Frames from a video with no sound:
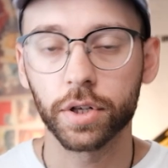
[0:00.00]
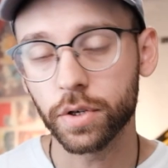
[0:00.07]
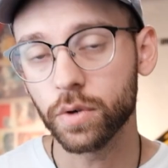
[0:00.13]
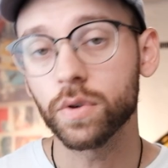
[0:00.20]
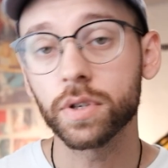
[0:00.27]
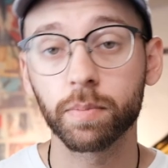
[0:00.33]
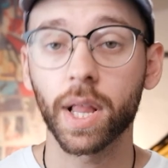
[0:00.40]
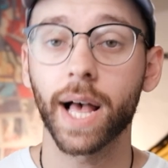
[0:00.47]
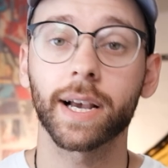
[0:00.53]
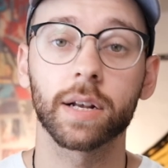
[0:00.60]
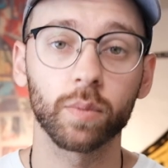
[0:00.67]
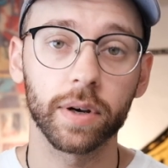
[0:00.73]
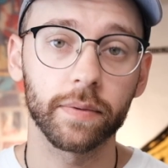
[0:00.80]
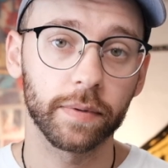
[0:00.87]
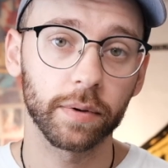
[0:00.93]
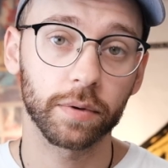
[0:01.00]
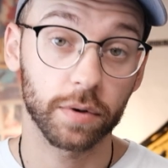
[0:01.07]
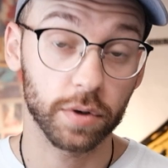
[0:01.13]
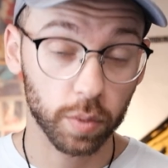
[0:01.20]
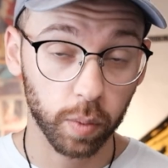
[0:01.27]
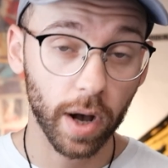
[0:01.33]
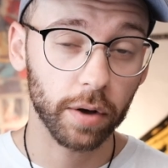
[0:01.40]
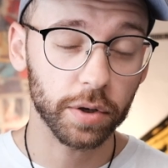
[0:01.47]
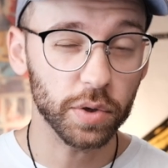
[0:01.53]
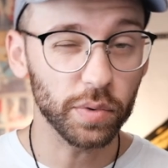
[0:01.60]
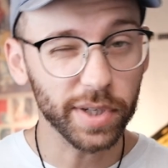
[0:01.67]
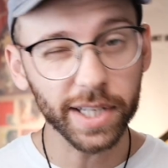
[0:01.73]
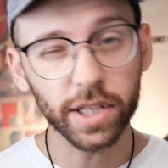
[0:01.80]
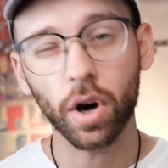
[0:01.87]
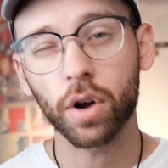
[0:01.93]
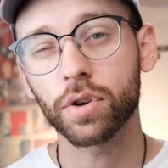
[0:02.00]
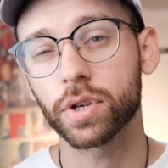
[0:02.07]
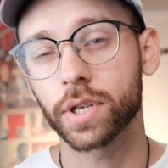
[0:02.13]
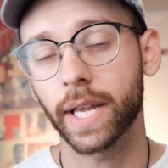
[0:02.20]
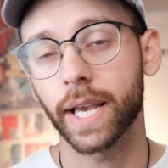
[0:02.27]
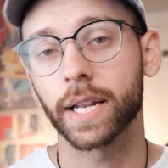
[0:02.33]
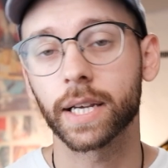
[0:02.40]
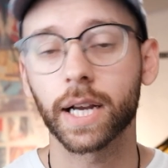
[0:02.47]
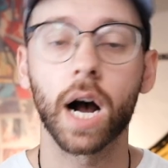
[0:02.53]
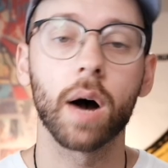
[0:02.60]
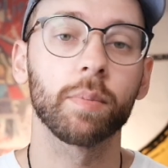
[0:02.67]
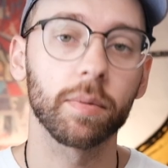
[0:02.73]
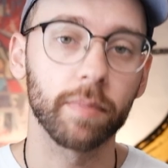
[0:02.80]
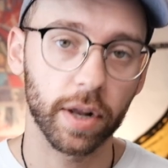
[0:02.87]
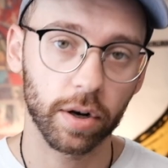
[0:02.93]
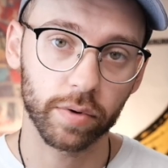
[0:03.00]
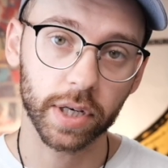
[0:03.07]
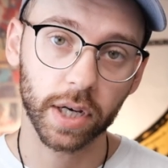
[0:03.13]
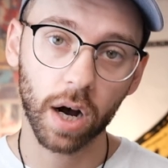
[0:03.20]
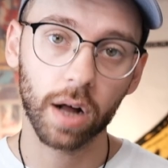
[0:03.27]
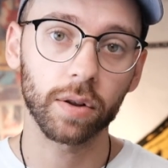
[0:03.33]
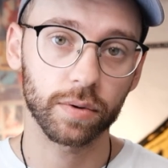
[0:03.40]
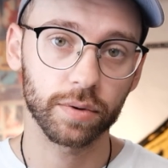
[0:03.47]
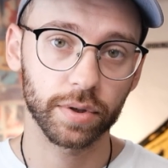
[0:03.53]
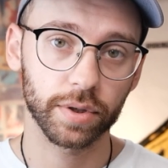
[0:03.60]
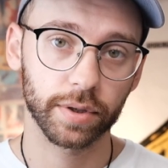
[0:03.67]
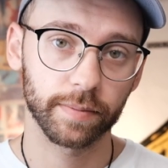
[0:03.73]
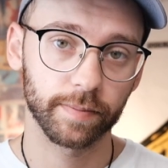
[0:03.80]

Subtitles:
use black and white filters well, you need to understand complementary colors.